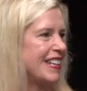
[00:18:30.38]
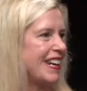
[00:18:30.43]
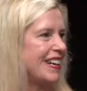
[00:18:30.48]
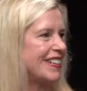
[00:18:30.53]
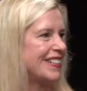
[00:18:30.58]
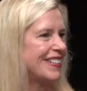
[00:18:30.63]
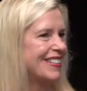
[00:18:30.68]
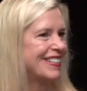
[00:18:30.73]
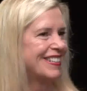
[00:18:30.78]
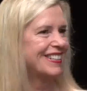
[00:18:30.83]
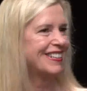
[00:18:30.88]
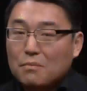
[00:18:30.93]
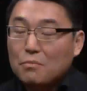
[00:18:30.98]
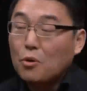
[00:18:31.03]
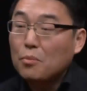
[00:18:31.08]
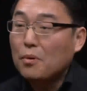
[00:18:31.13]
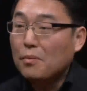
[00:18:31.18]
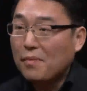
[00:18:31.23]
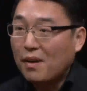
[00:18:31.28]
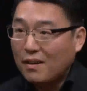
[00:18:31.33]
example, for the
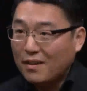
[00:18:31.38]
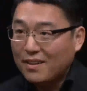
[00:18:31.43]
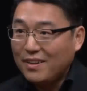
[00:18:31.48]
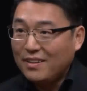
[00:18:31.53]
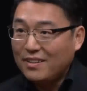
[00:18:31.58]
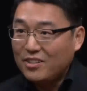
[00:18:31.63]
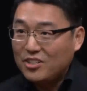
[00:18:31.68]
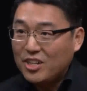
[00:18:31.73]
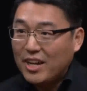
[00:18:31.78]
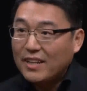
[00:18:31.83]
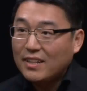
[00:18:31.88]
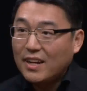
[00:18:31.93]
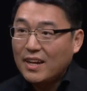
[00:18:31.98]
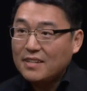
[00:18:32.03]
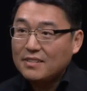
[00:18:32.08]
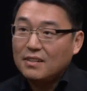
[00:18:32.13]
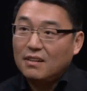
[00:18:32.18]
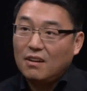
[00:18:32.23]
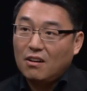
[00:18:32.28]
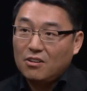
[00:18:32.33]
mobile market, China
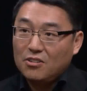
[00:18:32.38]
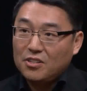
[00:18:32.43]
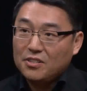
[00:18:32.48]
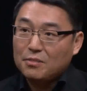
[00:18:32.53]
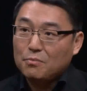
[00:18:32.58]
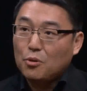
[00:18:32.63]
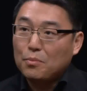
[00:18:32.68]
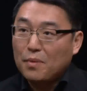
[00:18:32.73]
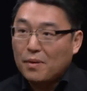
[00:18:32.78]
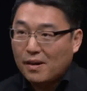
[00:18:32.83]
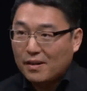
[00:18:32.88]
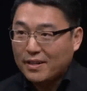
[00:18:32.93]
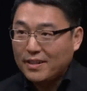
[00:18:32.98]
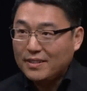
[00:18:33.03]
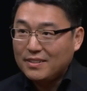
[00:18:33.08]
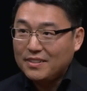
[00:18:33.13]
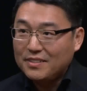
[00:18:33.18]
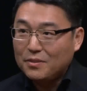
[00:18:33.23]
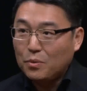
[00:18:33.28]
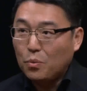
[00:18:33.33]
has the largest mobile
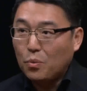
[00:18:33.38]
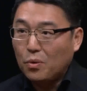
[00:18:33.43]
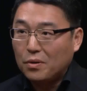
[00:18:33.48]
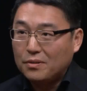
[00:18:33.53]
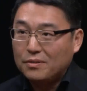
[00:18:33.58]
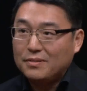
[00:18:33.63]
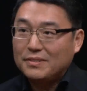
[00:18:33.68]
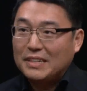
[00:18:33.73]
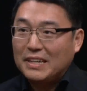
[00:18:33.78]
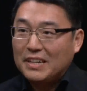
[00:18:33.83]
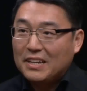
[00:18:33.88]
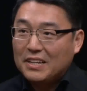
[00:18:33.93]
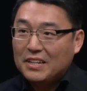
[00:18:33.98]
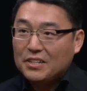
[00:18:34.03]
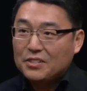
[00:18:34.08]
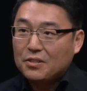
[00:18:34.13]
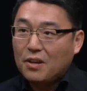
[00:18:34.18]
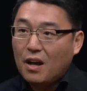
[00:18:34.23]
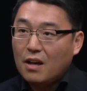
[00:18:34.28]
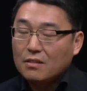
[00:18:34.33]
market in the world.
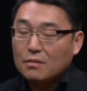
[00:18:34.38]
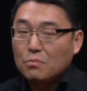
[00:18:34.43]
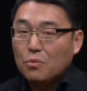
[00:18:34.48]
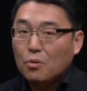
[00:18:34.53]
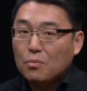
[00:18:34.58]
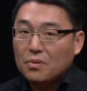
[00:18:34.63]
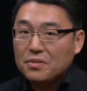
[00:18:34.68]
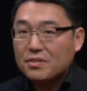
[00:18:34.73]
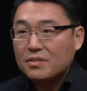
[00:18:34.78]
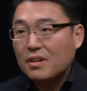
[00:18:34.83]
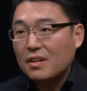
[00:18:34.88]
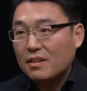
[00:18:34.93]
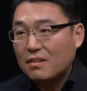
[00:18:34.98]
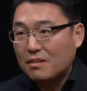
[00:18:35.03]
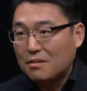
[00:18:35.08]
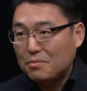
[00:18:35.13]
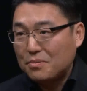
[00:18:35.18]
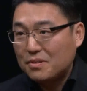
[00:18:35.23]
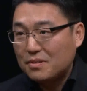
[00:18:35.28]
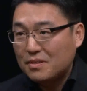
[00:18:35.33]
So other mobile
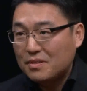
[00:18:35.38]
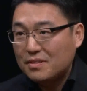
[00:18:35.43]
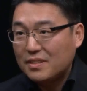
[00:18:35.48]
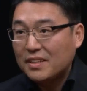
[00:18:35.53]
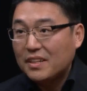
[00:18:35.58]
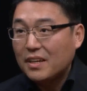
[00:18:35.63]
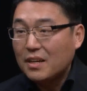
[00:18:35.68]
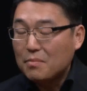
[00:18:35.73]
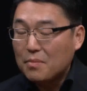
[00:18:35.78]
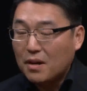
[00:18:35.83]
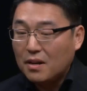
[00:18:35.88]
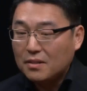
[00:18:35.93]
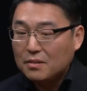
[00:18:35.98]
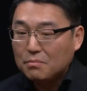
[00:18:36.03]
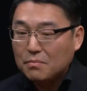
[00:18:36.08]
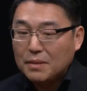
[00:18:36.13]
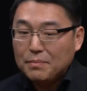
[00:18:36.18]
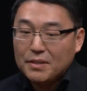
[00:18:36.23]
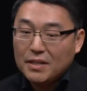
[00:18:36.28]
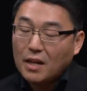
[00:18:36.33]
startups thinking
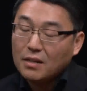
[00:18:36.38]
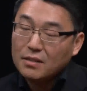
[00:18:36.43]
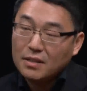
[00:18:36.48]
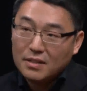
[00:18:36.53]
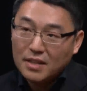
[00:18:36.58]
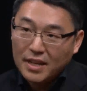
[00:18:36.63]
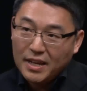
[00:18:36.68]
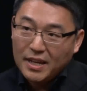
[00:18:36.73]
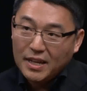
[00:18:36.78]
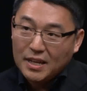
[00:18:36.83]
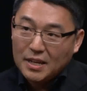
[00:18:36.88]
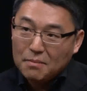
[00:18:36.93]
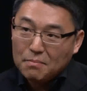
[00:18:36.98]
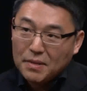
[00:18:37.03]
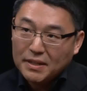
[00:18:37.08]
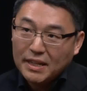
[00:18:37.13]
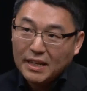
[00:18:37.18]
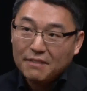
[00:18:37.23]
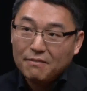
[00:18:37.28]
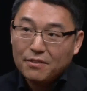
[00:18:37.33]
about, maybe not today,
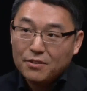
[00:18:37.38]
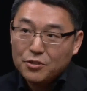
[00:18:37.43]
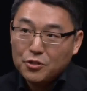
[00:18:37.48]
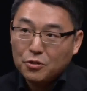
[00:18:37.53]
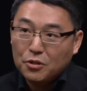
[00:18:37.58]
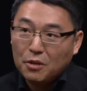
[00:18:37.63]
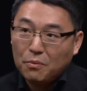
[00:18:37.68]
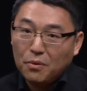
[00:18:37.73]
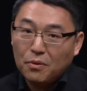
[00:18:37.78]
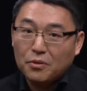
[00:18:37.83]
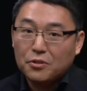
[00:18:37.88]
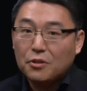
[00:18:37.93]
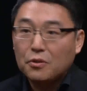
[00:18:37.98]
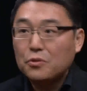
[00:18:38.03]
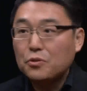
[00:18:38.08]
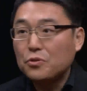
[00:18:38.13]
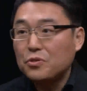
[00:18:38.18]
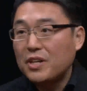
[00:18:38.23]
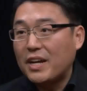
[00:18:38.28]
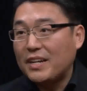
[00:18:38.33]
but eventually we'll
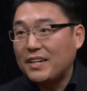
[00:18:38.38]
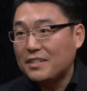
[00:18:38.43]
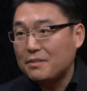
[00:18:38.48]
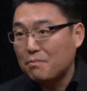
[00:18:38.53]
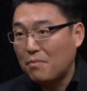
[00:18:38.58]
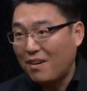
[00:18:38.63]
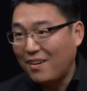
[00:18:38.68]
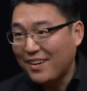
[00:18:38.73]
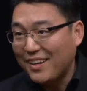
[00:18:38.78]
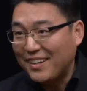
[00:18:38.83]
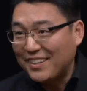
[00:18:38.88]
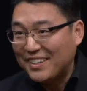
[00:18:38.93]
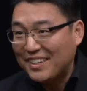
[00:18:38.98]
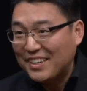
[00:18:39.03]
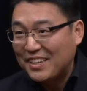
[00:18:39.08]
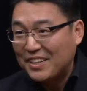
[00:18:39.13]
go to Chinese market